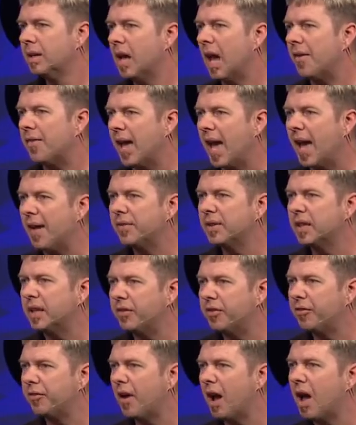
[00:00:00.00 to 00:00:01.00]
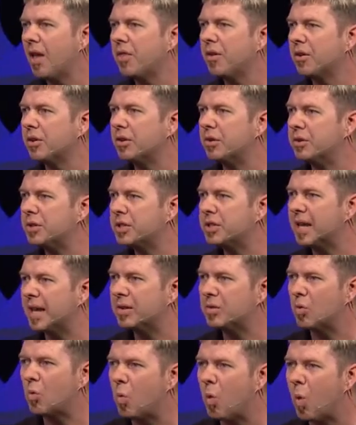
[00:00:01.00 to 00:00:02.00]
of a heavenly Father who
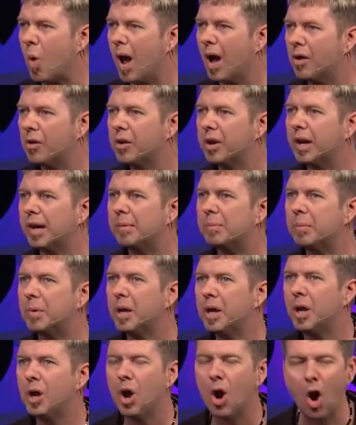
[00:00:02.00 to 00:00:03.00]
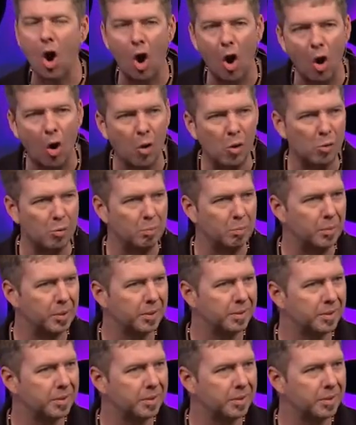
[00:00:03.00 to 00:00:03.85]
says, "Welcome home."